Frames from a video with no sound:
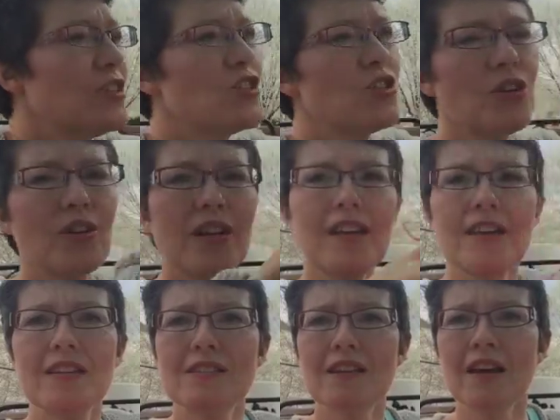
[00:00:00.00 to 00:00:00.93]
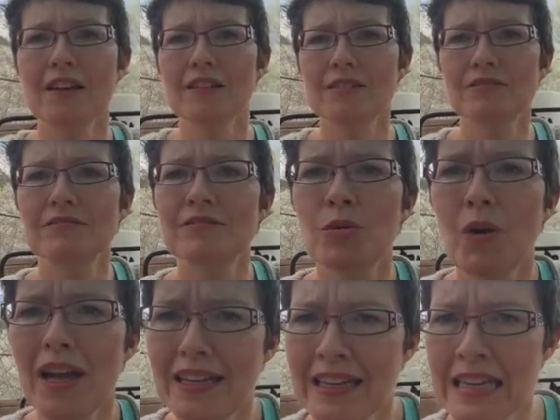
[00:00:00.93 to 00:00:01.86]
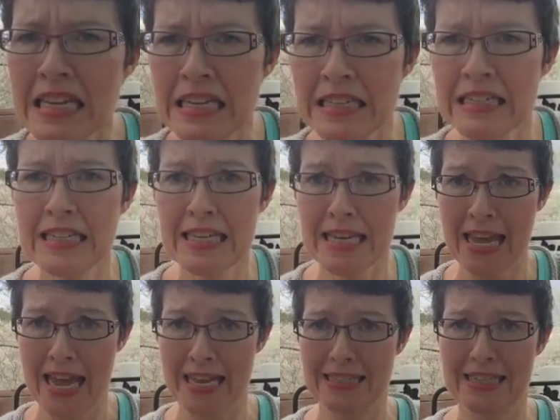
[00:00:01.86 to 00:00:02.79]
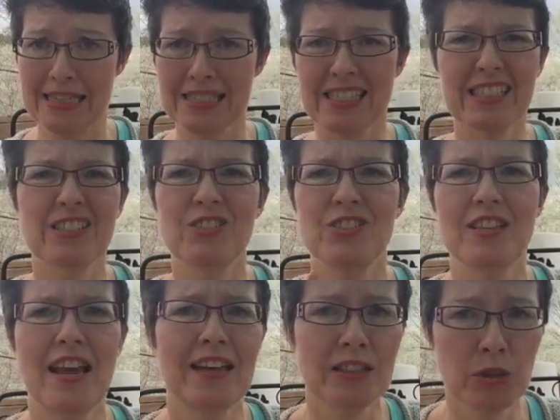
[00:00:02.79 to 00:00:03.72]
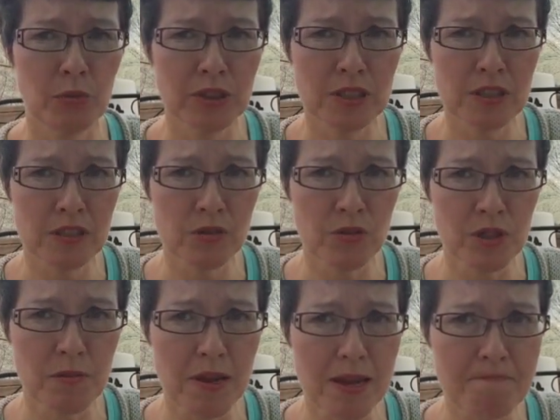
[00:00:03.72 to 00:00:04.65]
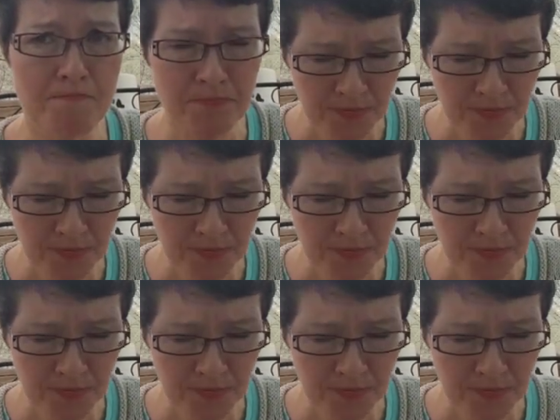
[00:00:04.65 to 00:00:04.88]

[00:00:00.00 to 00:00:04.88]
the jury is not quite in yet as to exactly what this is going to be,